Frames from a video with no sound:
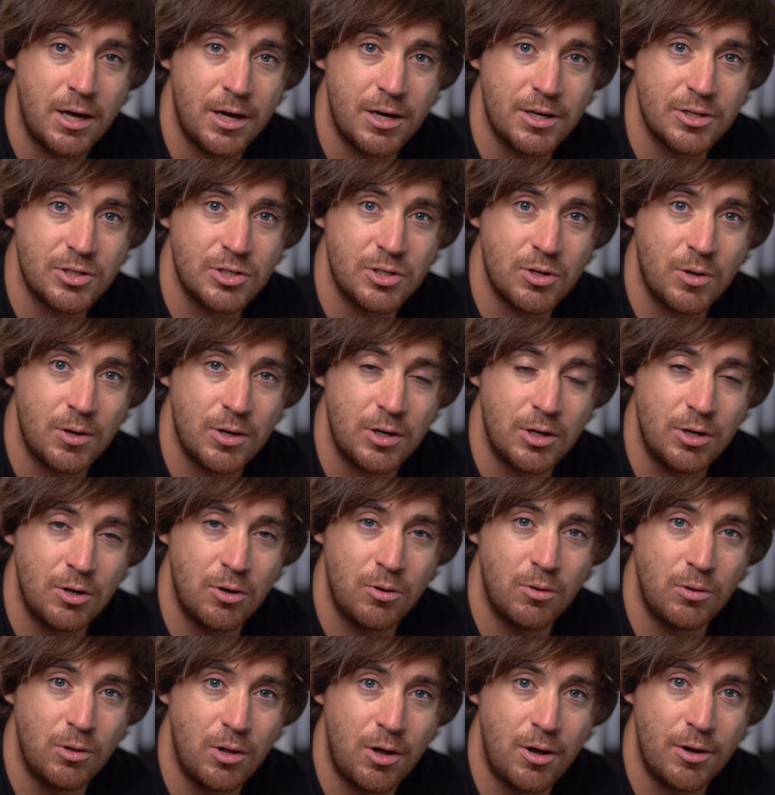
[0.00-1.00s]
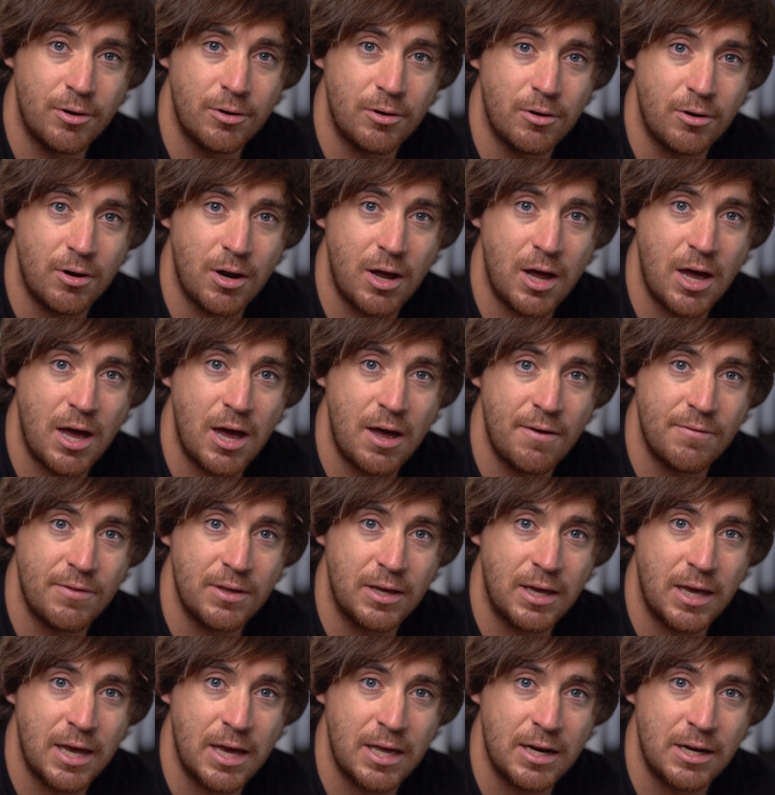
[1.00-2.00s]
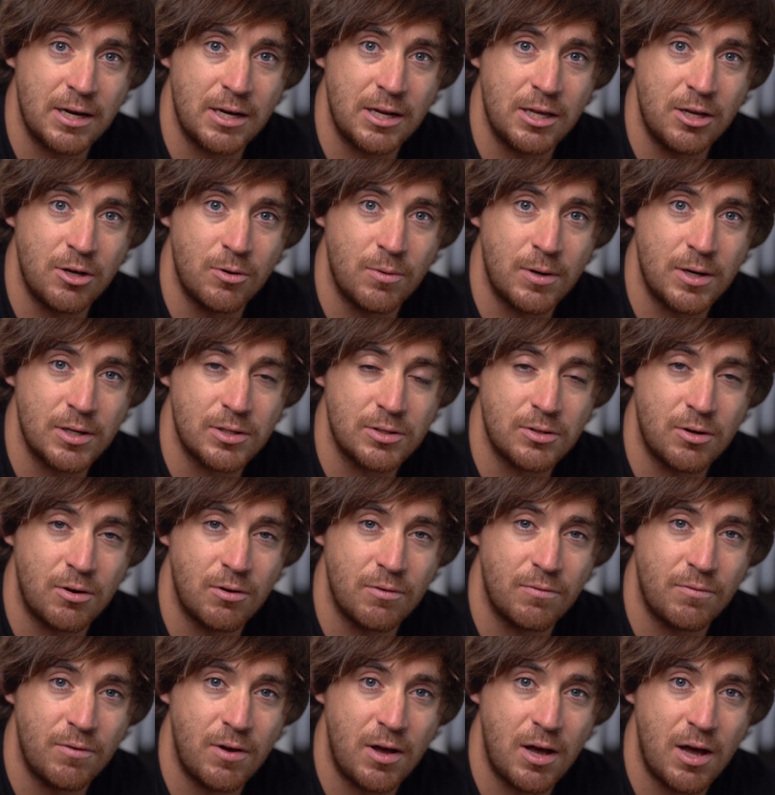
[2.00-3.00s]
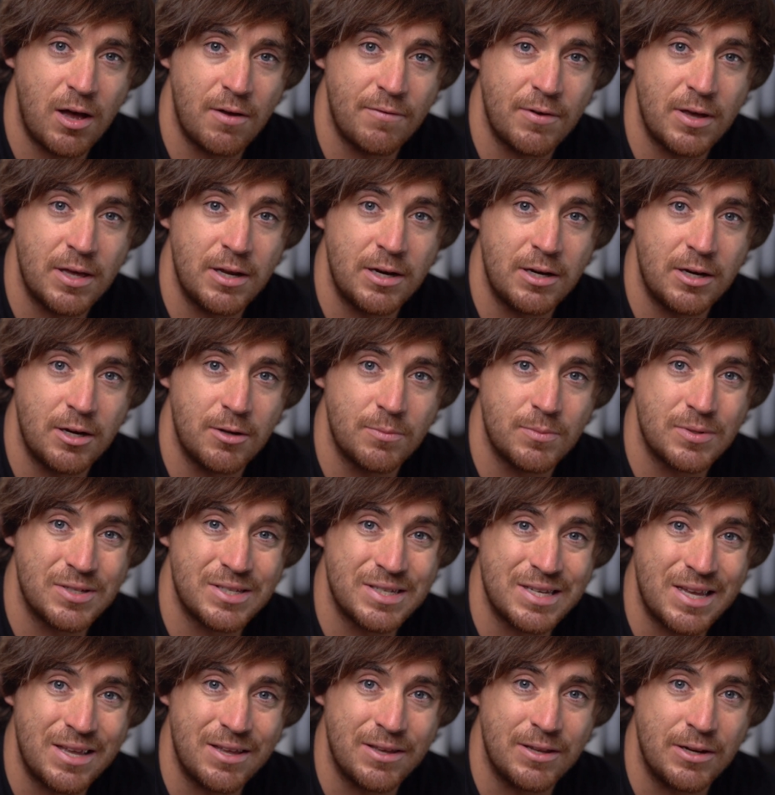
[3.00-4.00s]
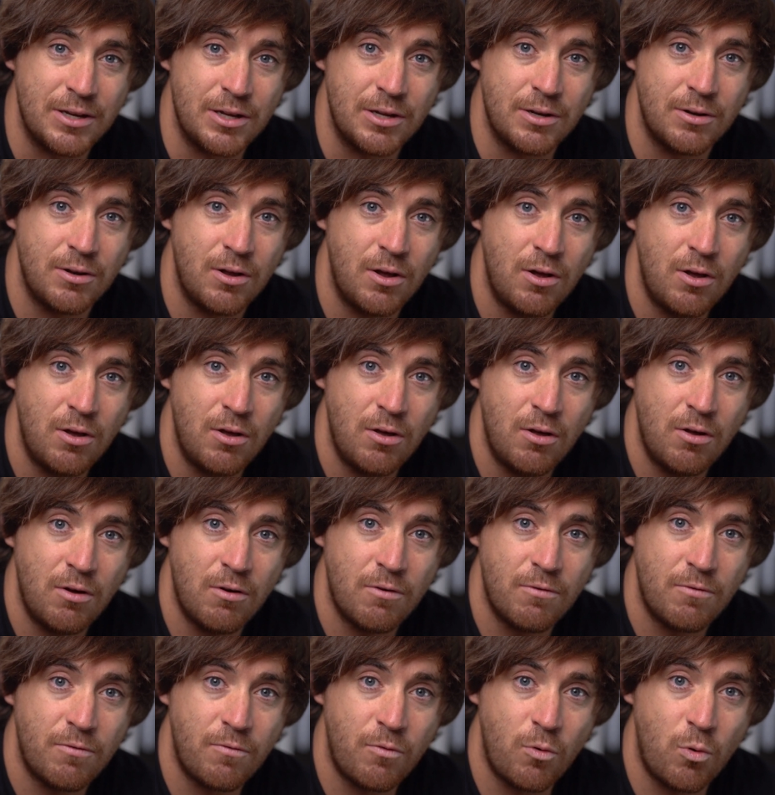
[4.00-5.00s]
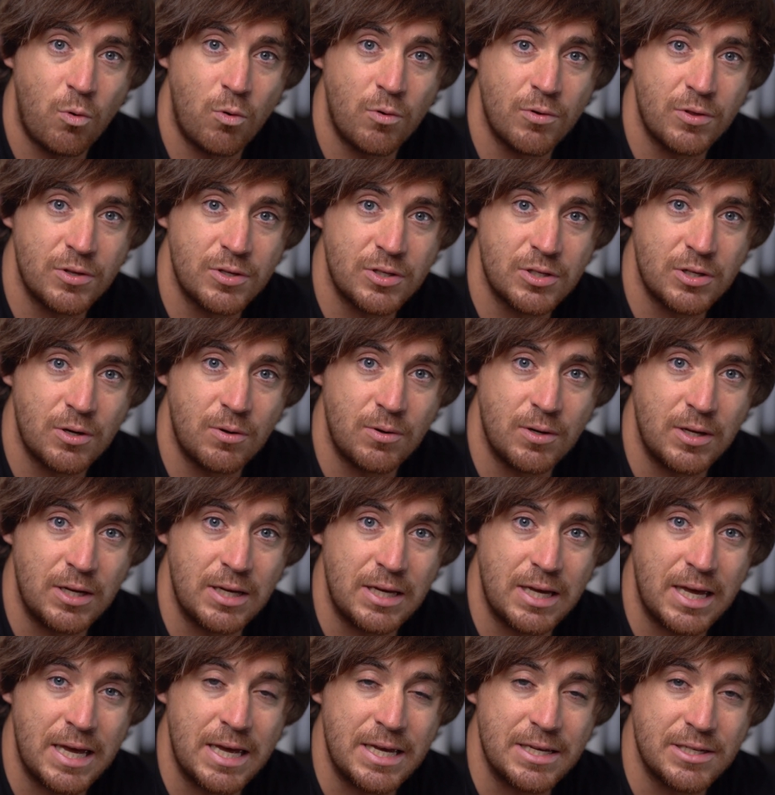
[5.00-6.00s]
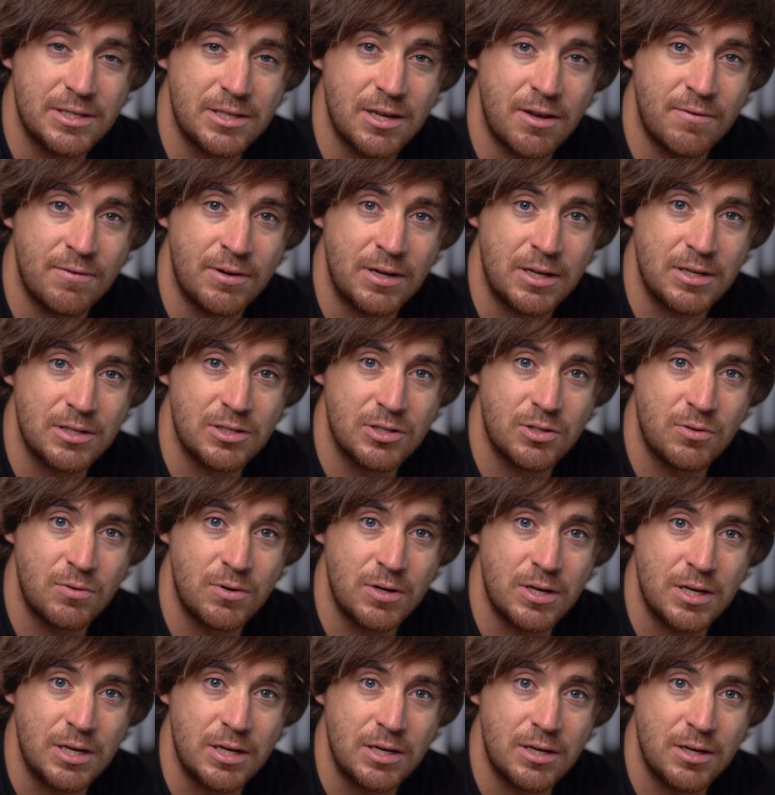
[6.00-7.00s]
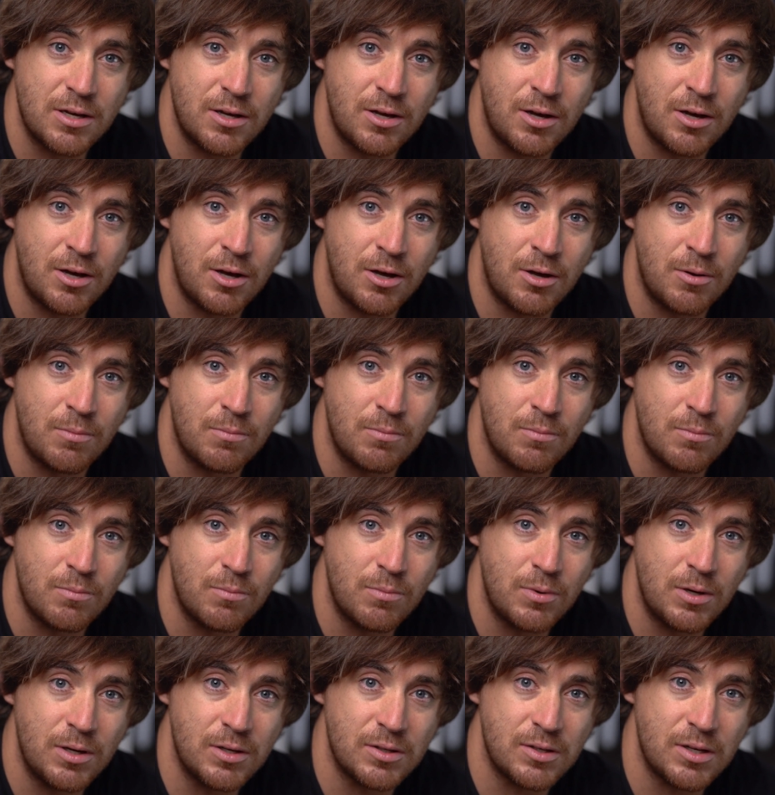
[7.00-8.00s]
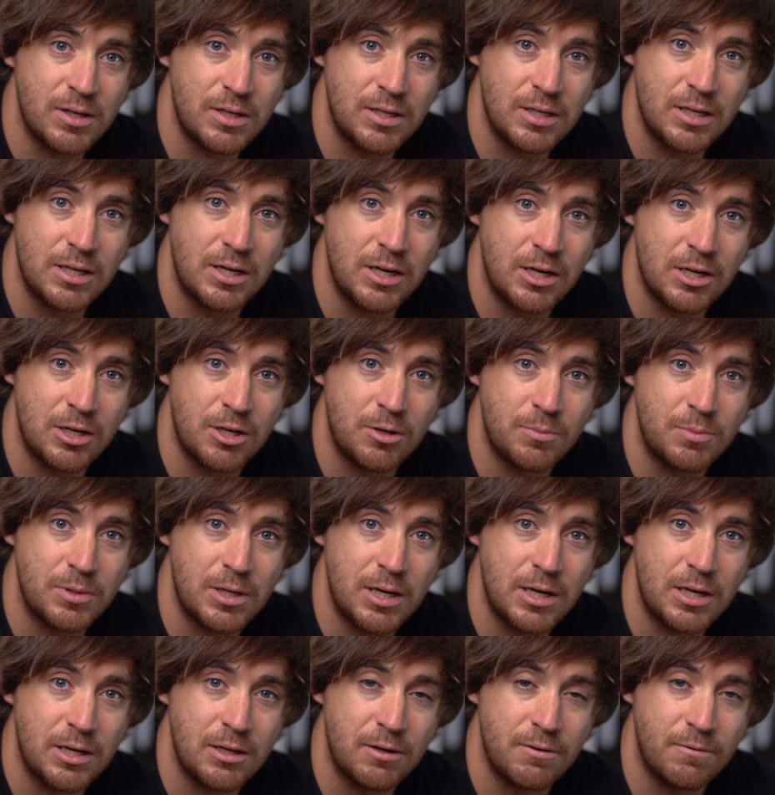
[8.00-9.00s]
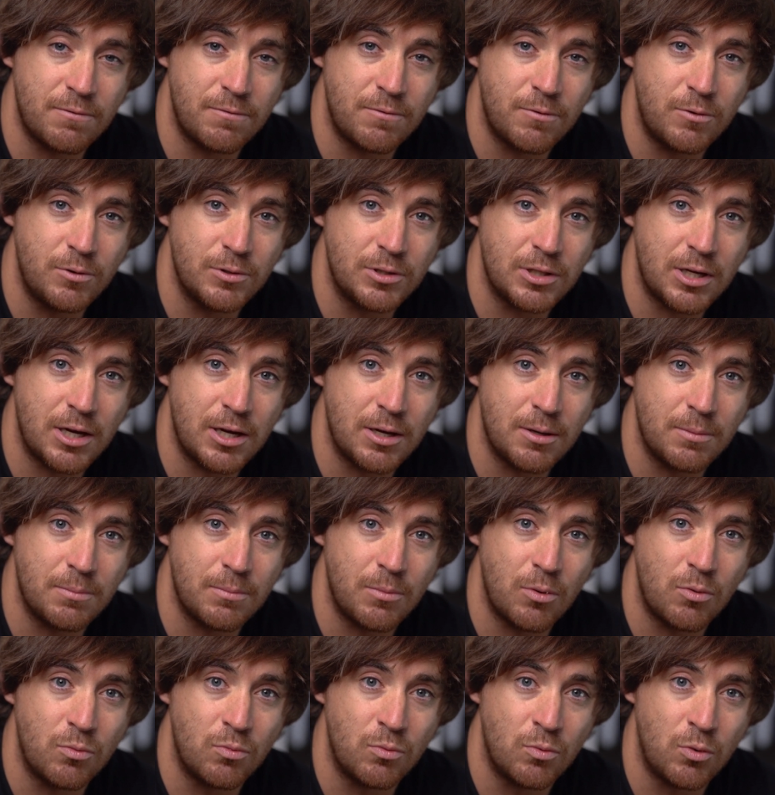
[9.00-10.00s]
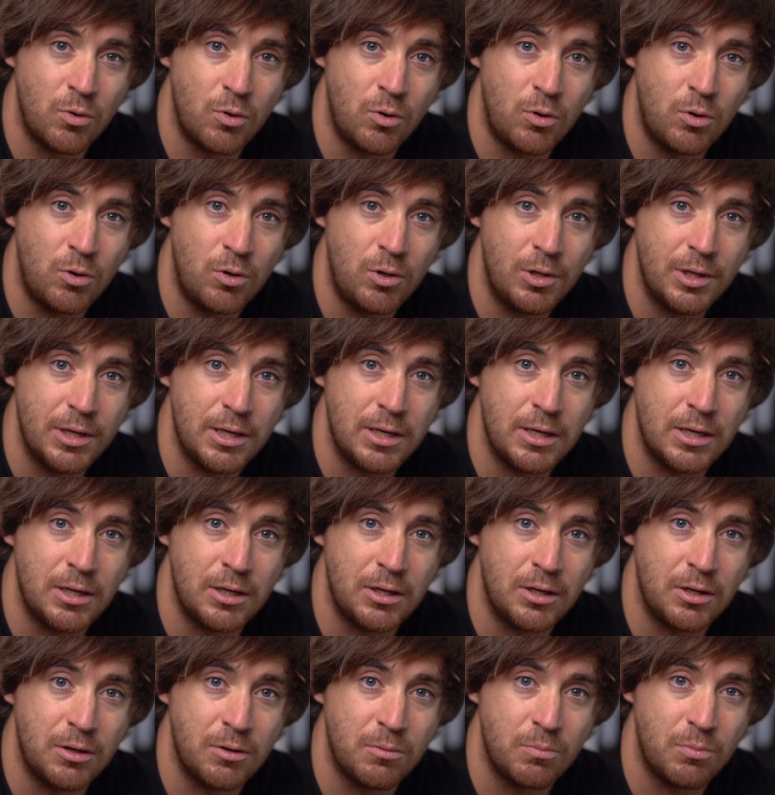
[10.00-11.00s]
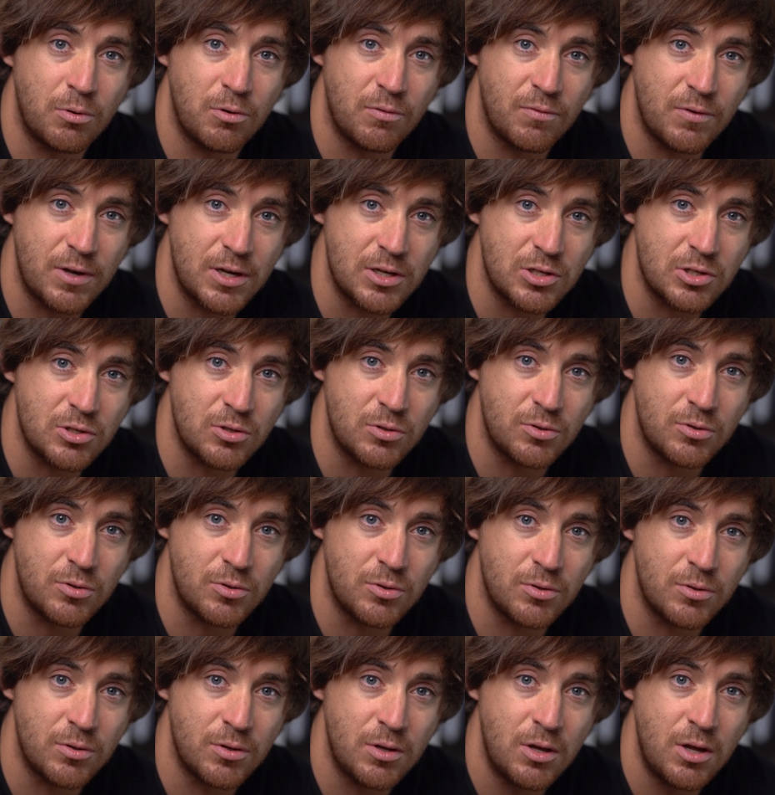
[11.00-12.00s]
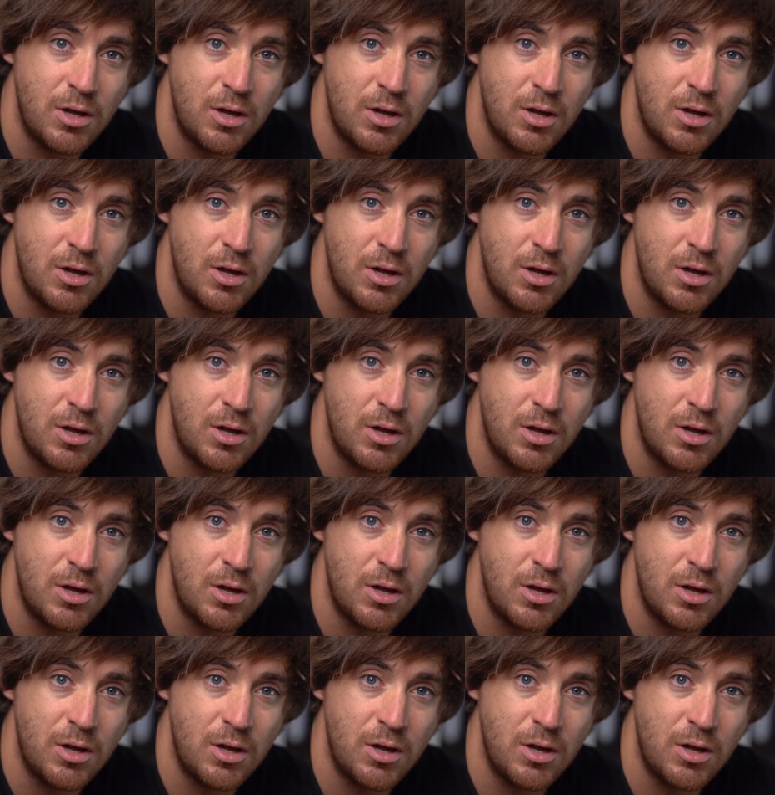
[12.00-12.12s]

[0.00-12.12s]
So I no longer have the Canon EOS R5. I ended up selling it for the Sony A7S III because I did end up taking a full-time role in professional